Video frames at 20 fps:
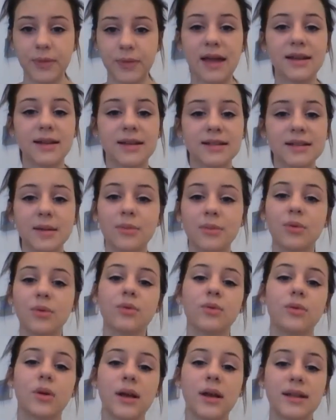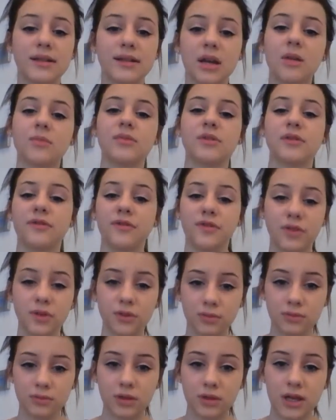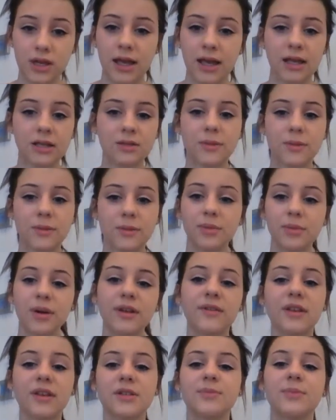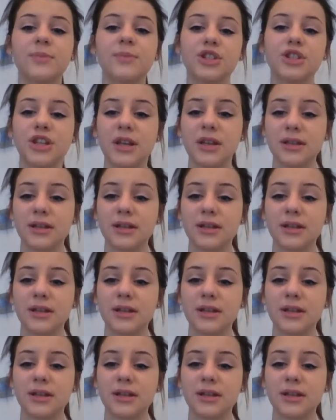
An example in terms of fuel is where the previous period